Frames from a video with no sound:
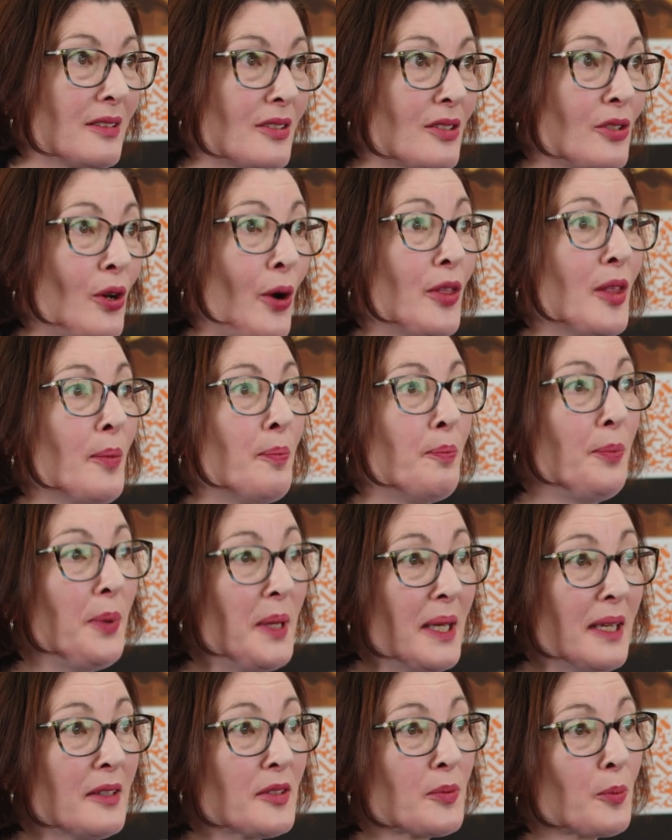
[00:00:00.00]
So the
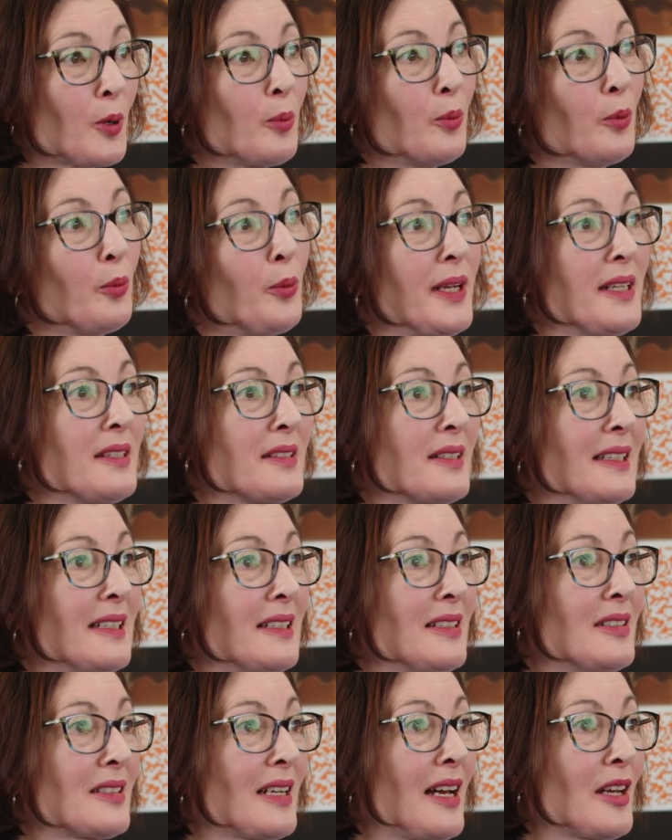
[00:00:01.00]
biggest problem we
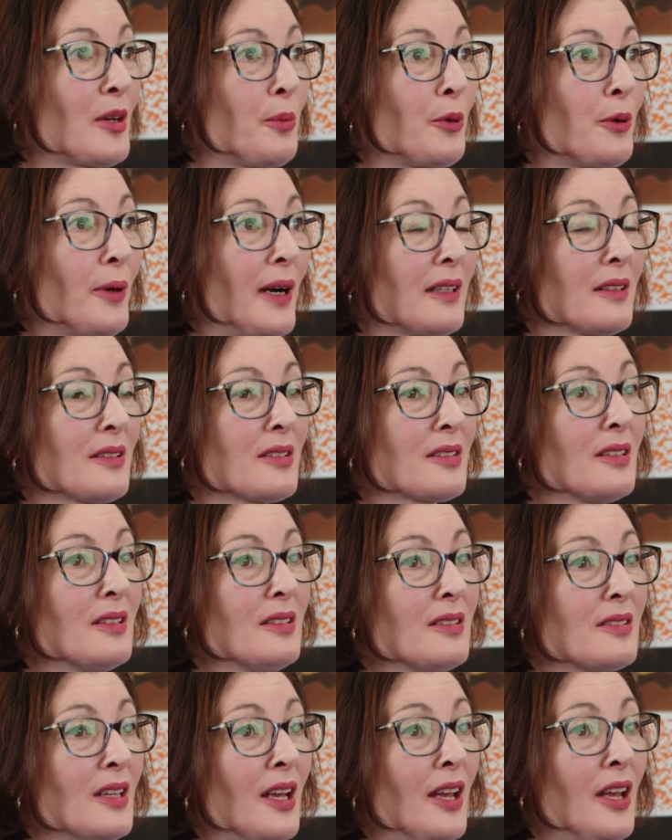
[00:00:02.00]
see is data
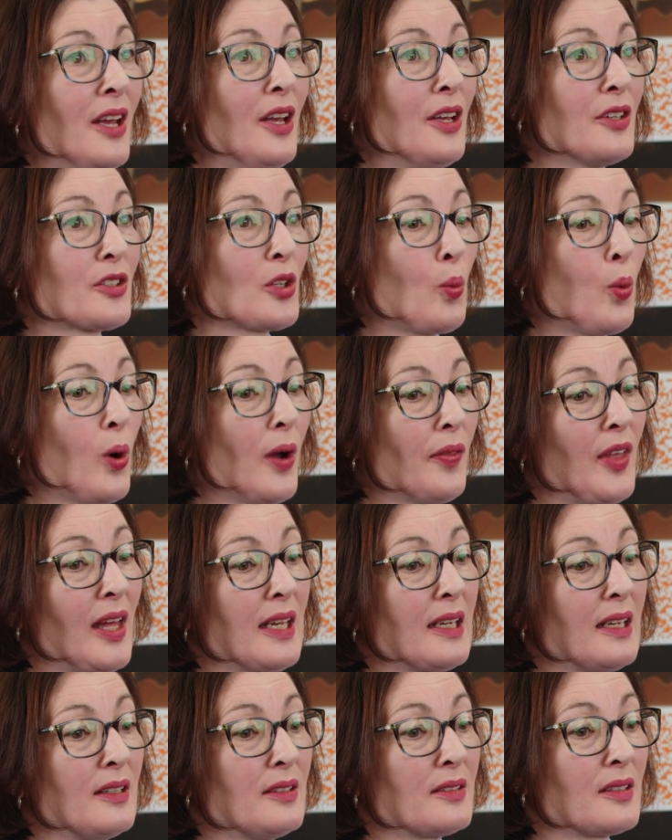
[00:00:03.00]
paralysis. So what
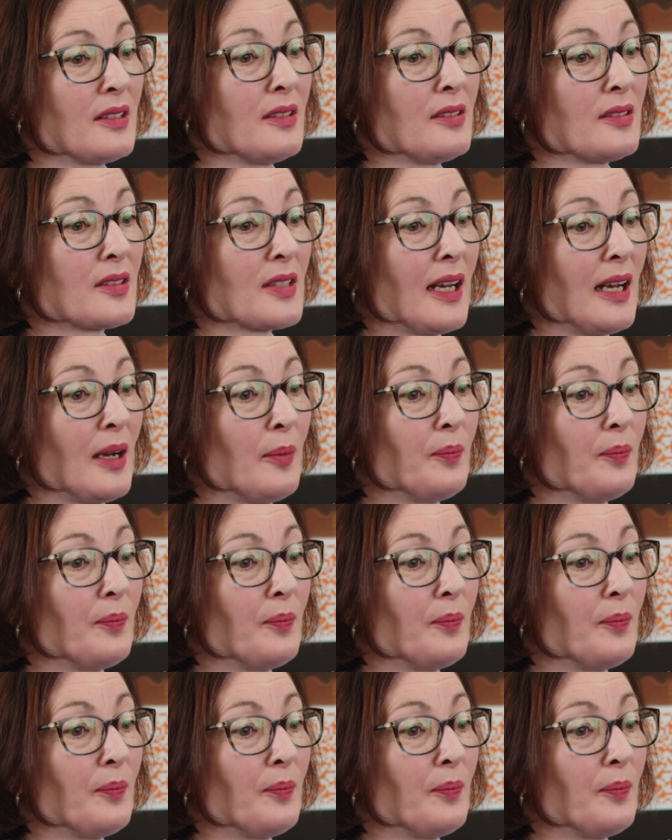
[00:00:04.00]
that is